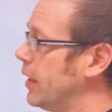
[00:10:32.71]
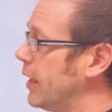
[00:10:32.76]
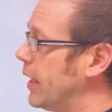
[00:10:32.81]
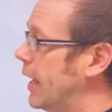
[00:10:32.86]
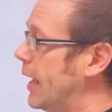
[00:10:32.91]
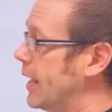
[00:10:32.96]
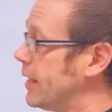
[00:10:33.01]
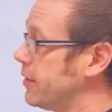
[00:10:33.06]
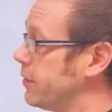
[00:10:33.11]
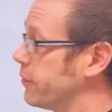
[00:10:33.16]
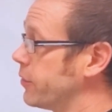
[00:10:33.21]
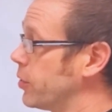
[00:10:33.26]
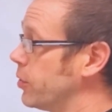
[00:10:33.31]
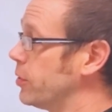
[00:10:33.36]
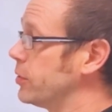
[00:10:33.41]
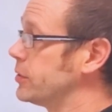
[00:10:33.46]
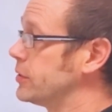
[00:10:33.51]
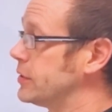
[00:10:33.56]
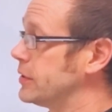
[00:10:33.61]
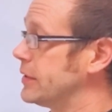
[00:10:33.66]
And of
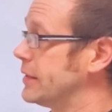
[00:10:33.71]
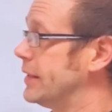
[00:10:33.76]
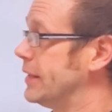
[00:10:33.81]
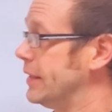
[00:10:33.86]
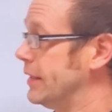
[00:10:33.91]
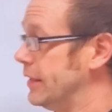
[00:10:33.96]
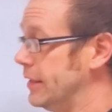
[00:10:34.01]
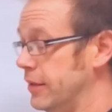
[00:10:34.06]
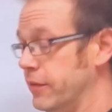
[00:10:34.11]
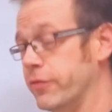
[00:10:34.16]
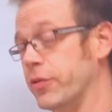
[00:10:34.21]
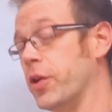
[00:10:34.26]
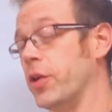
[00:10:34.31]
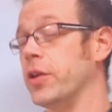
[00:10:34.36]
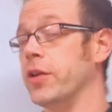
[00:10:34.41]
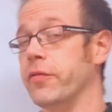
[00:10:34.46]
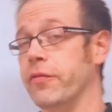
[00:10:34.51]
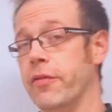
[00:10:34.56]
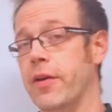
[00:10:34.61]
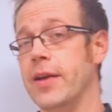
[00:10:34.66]
course, you've got
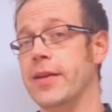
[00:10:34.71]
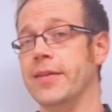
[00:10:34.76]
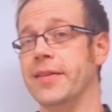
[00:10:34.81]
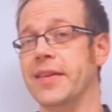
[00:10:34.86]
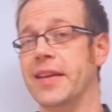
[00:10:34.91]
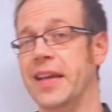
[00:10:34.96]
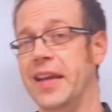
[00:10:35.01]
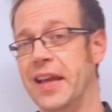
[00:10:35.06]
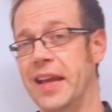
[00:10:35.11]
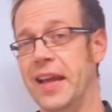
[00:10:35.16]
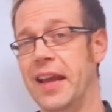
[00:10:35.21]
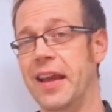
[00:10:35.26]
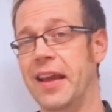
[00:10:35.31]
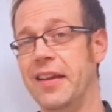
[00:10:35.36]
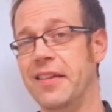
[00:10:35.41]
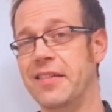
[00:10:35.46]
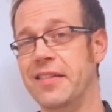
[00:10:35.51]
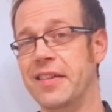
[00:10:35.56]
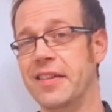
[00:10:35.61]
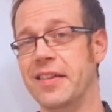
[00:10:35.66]
your friend
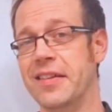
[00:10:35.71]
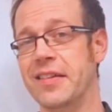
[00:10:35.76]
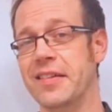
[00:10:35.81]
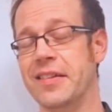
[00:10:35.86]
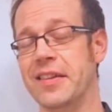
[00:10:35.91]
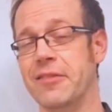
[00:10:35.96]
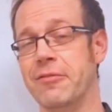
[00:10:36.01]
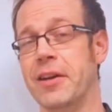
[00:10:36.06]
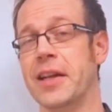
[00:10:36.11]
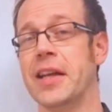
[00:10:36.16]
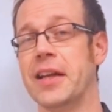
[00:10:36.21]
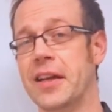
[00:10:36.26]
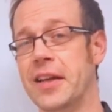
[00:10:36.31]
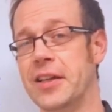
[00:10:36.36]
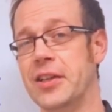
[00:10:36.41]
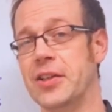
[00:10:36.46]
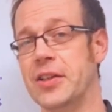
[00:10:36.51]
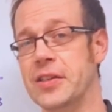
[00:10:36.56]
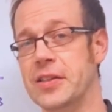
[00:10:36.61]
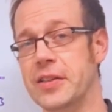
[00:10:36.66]
in the
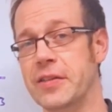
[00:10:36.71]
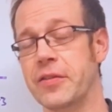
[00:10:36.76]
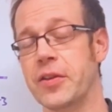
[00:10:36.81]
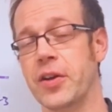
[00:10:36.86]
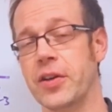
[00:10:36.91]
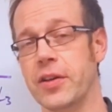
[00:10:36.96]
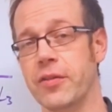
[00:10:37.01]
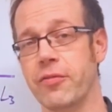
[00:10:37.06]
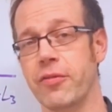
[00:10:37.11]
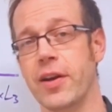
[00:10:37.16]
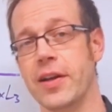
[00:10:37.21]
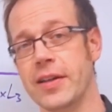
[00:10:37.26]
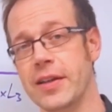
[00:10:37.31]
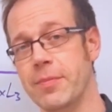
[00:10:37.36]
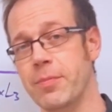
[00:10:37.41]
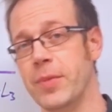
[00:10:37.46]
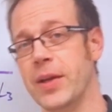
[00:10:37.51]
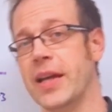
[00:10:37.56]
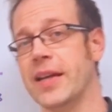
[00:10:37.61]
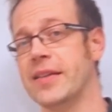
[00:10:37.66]
regulations, you've got your friend
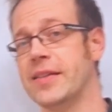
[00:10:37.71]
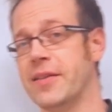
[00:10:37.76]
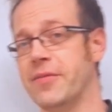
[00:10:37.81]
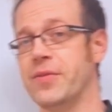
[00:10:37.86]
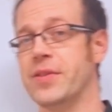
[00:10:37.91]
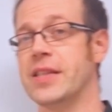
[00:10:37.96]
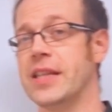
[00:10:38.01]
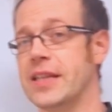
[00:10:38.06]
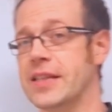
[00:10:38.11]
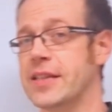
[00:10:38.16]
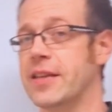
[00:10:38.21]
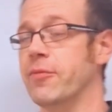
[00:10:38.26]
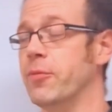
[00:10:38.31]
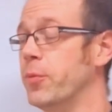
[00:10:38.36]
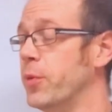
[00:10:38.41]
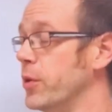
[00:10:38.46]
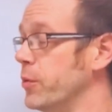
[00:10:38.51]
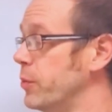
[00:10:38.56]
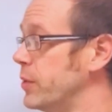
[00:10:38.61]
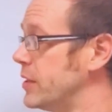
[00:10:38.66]
in BS
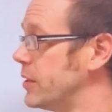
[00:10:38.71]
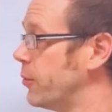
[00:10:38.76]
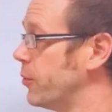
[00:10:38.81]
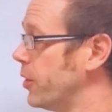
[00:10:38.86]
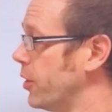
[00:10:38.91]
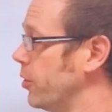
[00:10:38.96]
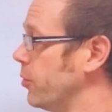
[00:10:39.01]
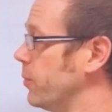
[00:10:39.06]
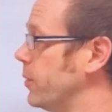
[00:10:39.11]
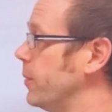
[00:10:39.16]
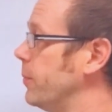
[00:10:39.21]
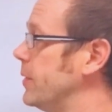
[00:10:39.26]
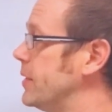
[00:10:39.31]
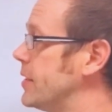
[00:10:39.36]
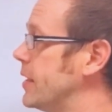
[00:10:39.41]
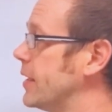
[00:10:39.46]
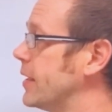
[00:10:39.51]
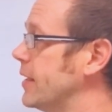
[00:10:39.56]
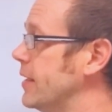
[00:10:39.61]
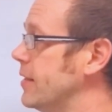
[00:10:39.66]
7671, which I would hope you'd be
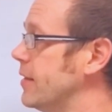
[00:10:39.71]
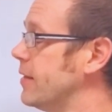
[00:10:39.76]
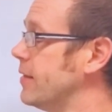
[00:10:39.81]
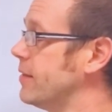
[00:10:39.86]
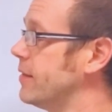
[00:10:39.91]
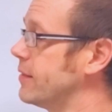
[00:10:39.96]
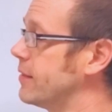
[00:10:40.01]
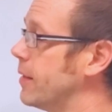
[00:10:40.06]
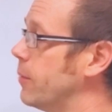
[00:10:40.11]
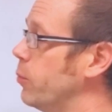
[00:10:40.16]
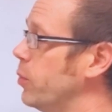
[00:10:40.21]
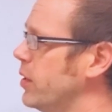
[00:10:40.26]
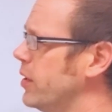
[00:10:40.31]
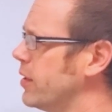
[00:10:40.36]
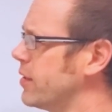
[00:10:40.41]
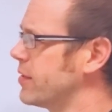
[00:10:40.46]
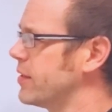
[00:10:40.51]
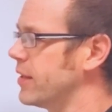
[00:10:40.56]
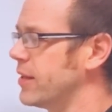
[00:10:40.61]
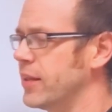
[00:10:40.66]
taking into this exam with you,
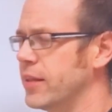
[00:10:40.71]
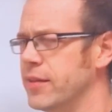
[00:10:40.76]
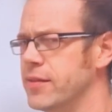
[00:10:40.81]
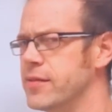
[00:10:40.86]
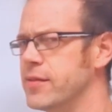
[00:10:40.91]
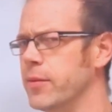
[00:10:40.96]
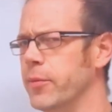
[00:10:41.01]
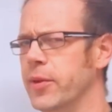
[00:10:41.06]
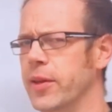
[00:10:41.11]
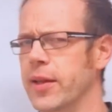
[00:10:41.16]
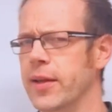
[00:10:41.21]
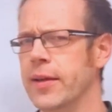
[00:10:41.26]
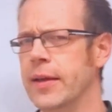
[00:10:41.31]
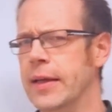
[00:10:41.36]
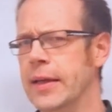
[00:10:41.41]
because I think there's some of the